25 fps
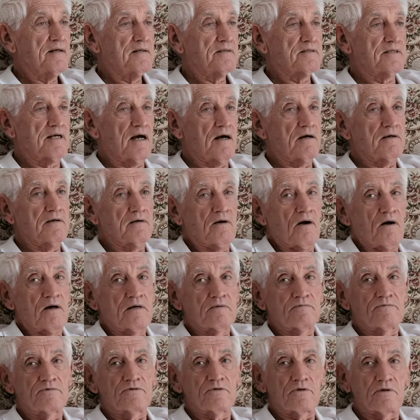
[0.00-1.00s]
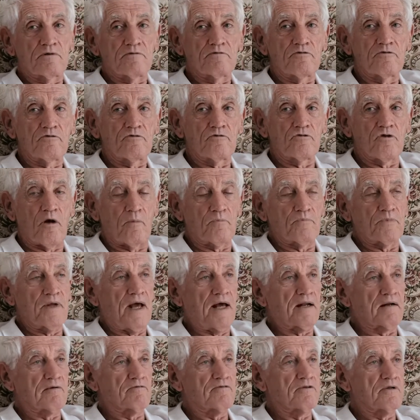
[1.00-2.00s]
So I sort of dropped
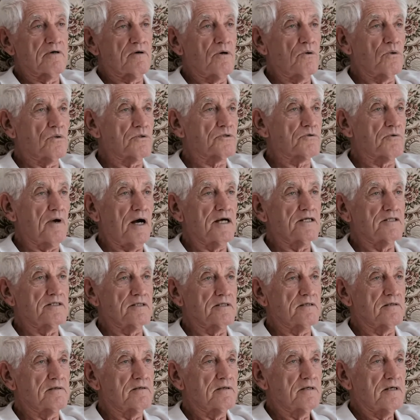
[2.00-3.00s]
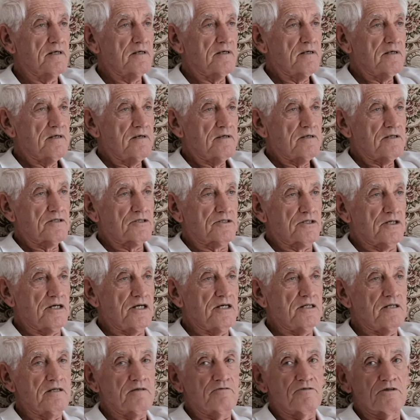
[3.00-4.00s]
out of the horse racing
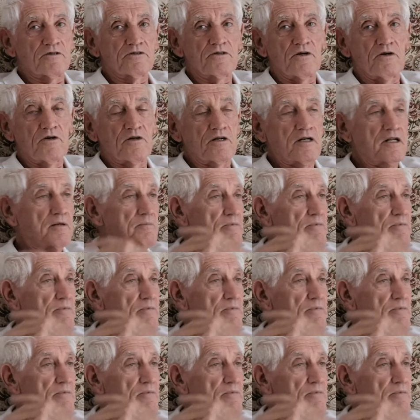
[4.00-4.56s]
scene and fraternity,